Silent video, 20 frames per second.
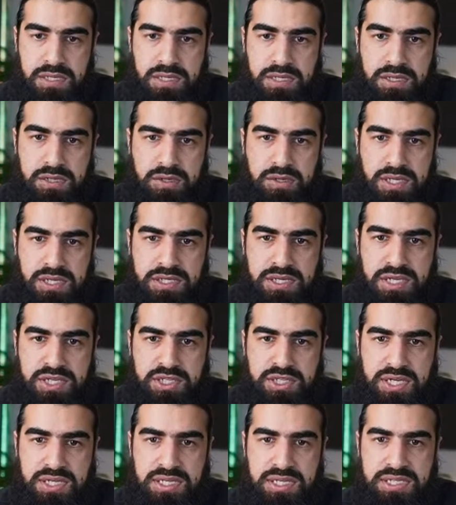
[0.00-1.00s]
okay, so let's
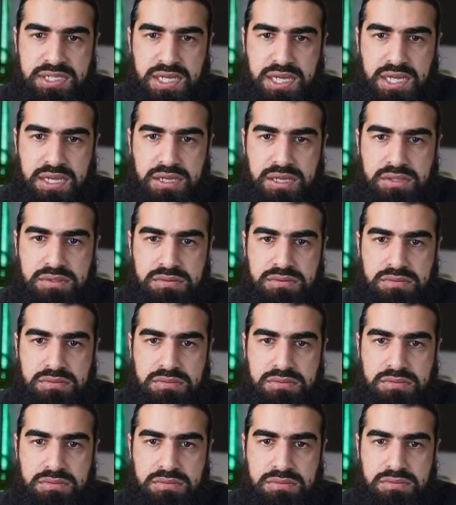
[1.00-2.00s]
check this out.
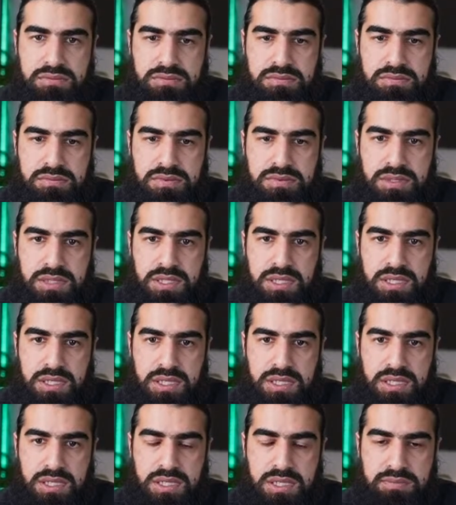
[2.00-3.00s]

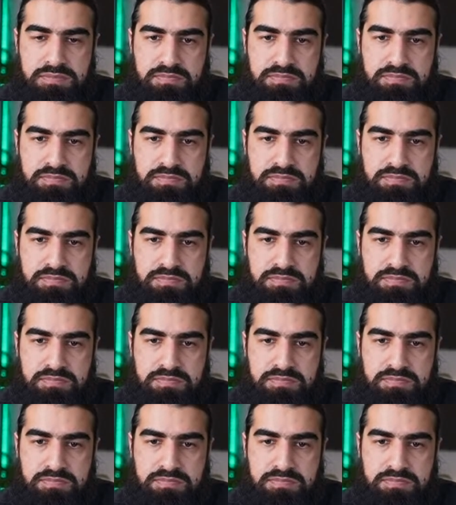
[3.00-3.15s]
Uh,